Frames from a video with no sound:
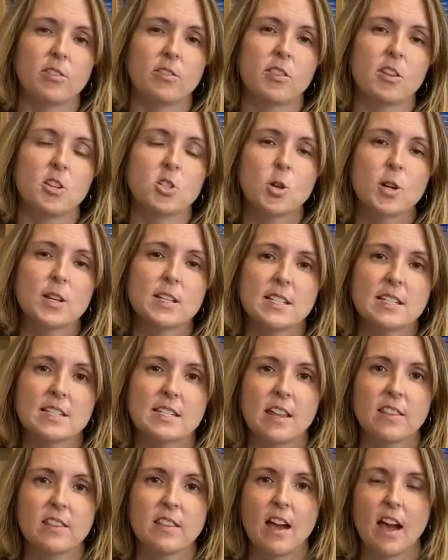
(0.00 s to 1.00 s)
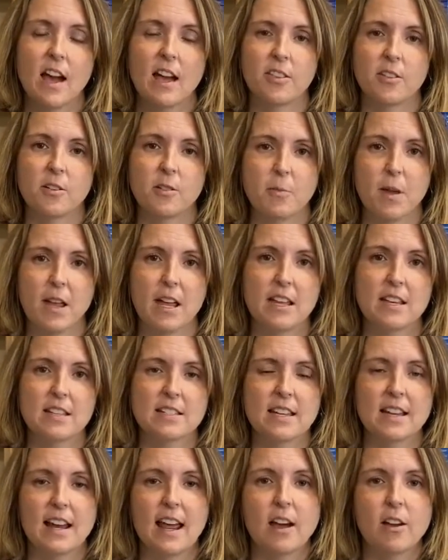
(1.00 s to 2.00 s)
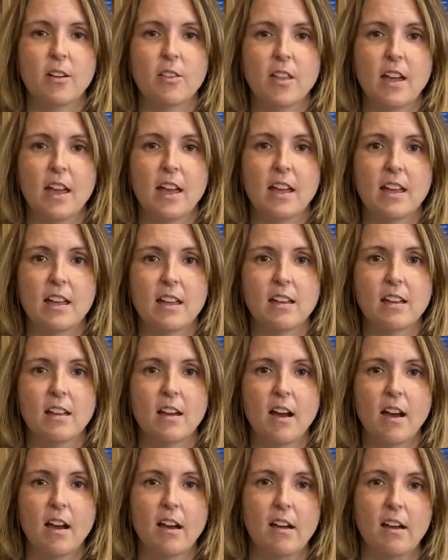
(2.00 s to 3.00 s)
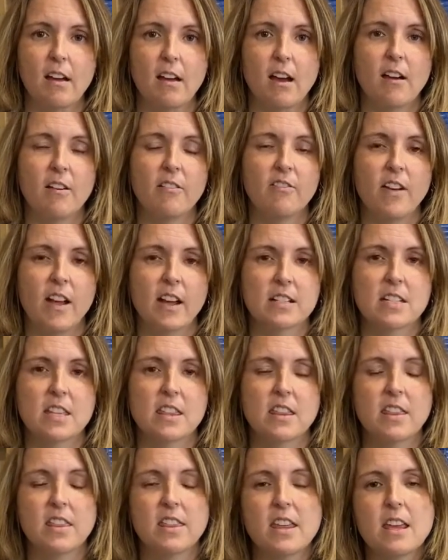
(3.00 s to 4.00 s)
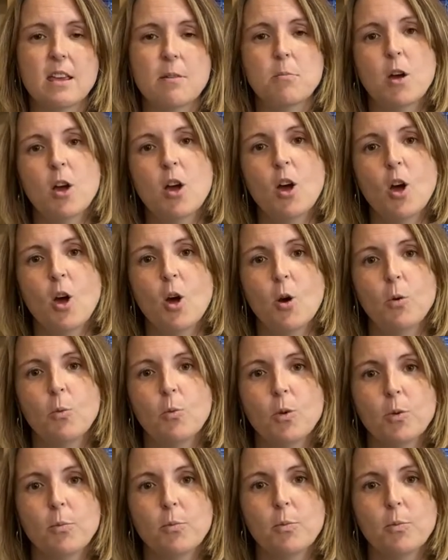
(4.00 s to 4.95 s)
the choices that the author makes and how they affect the theme, we'll